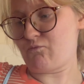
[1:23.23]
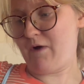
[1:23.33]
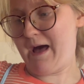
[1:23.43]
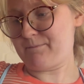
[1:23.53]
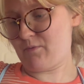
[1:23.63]

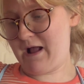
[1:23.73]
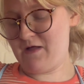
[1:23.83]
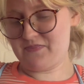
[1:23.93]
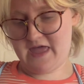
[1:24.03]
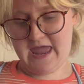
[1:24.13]
wrap
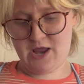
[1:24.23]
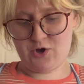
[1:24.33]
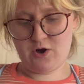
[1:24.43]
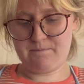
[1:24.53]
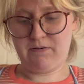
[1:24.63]
around the
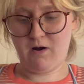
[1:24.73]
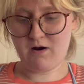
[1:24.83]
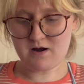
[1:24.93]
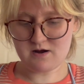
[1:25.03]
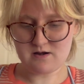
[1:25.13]
inner
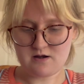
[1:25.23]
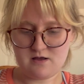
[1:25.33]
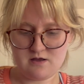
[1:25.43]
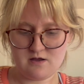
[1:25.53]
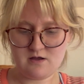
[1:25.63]
part
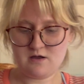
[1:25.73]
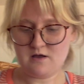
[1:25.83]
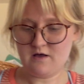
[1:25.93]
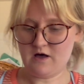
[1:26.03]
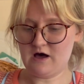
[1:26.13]

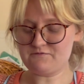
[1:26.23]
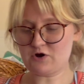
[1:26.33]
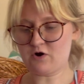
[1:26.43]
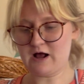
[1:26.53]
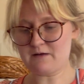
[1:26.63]
of
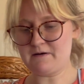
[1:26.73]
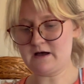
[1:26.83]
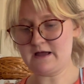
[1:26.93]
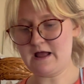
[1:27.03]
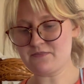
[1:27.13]
your crock
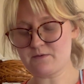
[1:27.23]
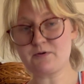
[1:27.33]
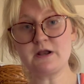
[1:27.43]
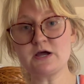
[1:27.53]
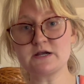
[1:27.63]
pot, and they're
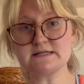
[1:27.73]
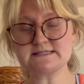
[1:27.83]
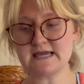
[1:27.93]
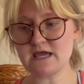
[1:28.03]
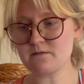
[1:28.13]
pretty good at
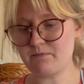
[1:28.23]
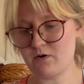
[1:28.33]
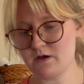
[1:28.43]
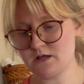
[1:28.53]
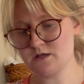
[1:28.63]
staying
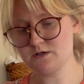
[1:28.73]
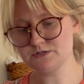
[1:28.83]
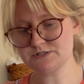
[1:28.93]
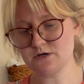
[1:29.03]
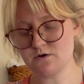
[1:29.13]
put,
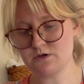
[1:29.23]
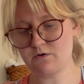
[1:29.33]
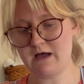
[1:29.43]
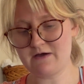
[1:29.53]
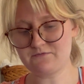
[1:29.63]
so you
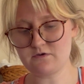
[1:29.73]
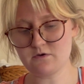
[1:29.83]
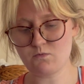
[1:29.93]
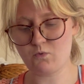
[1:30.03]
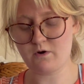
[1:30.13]
don't have
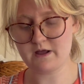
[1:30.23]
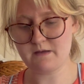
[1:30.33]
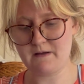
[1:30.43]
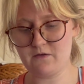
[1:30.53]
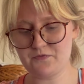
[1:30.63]
to worry
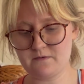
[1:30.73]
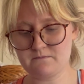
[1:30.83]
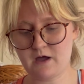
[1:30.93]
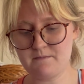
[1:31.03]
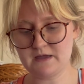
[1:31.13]
about them
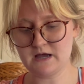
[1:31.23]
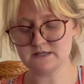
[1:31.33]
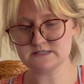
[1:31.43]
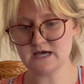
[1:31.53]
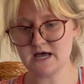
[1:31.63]
coming
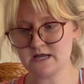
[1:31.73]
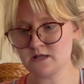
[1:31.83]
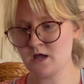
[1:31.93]
undone.